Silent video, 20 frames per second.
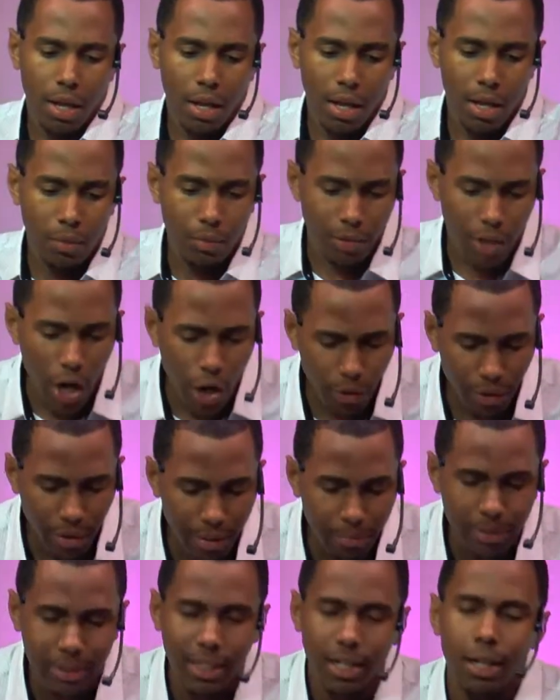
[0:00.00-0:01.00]
He was hurting
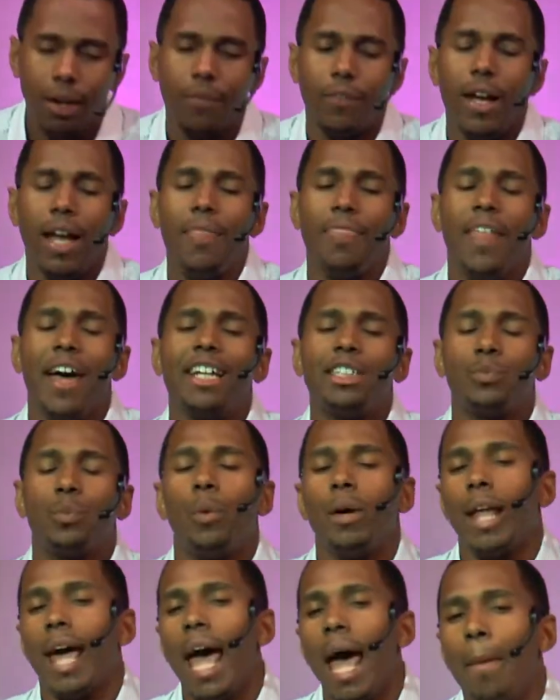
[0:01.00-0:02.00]
himself. And that's
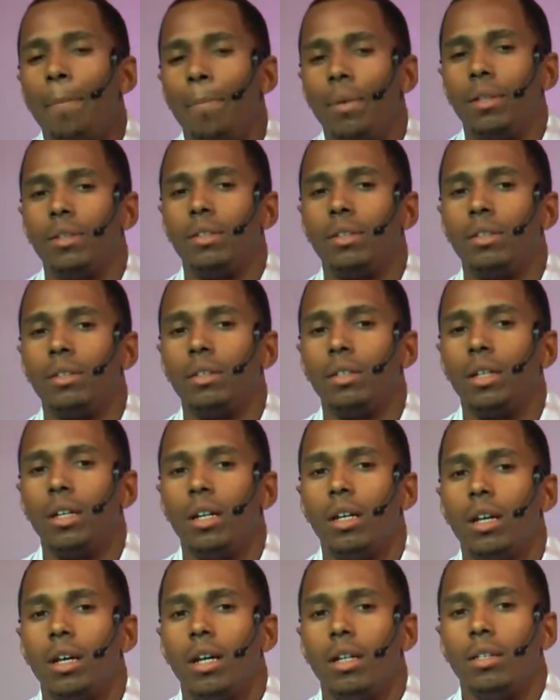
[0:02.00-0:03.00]
what happens.
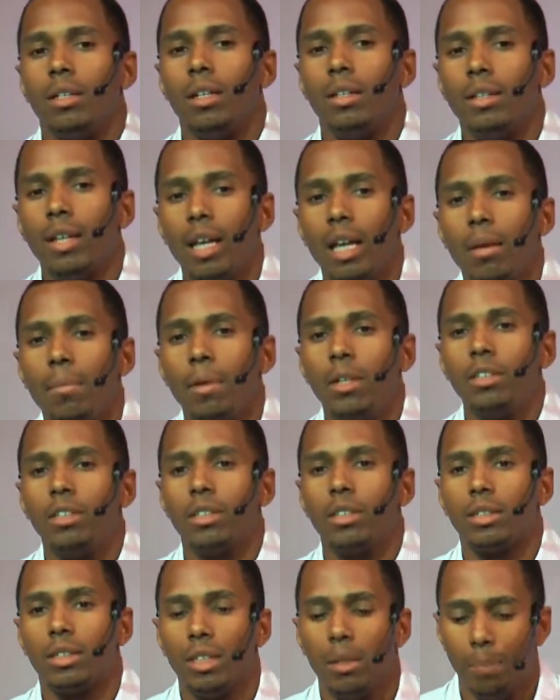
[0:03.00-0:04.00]
The demon
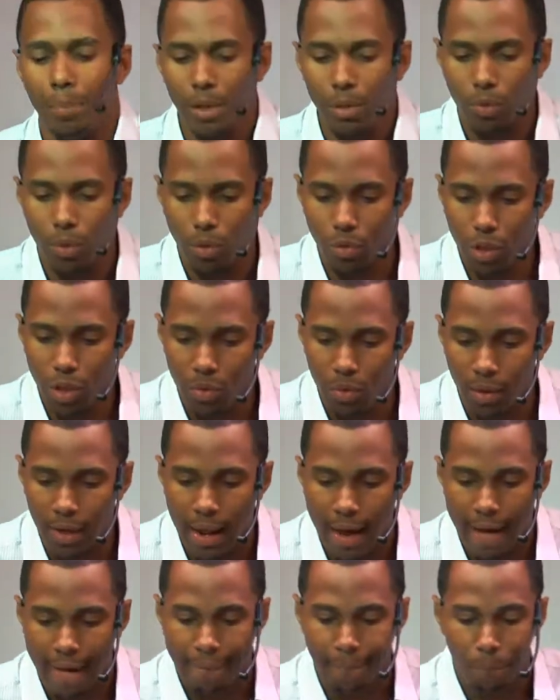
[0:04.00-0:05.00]
just simply wants you and
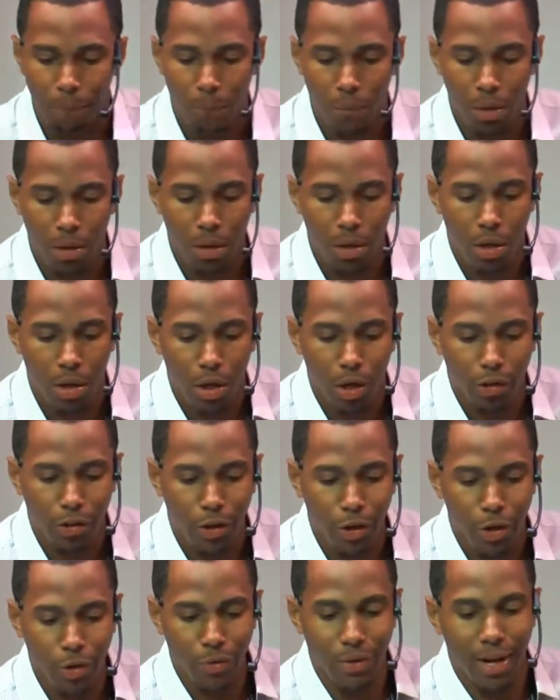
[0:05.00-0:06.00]
I
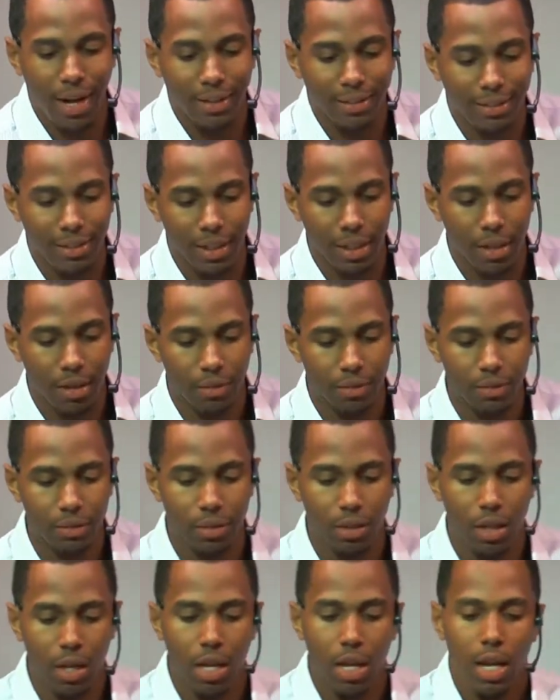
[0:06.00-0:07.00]
to hurt ourselves.
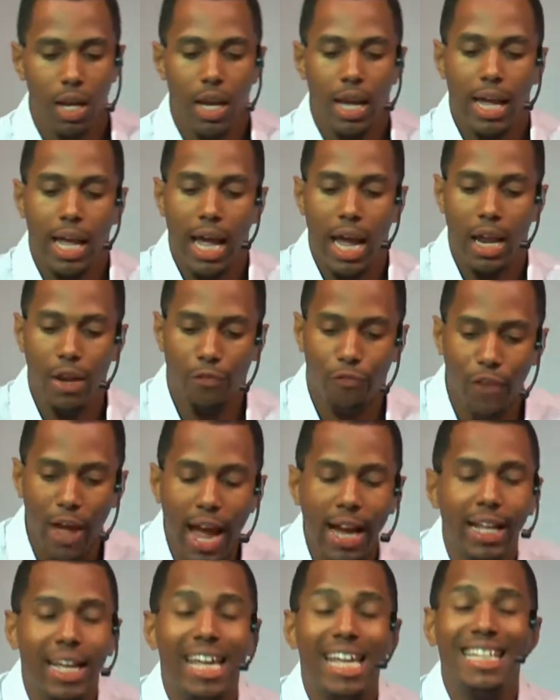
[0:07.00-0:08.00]
In
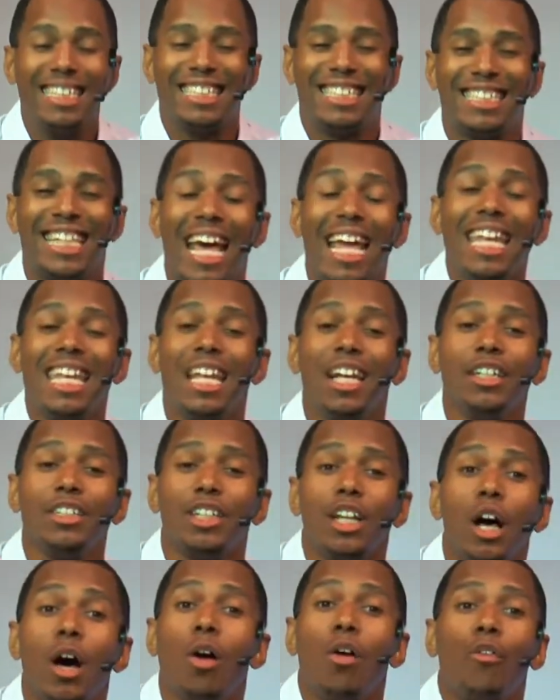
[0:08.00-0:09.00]
fact, he's setting
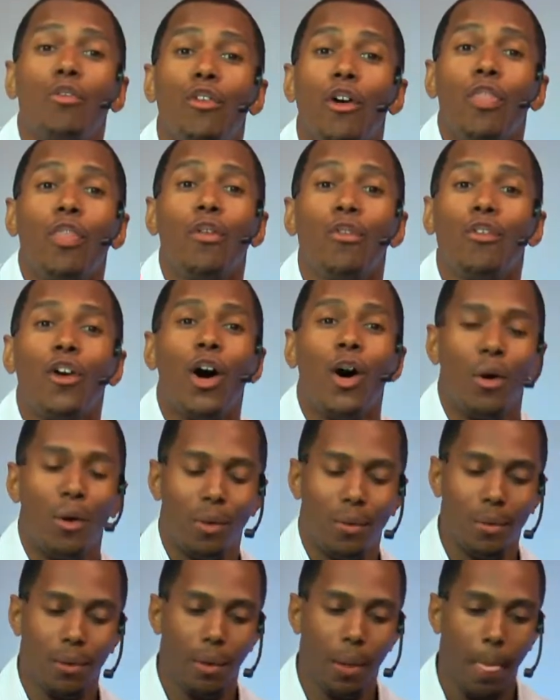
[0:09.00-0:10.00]
us up for the fall.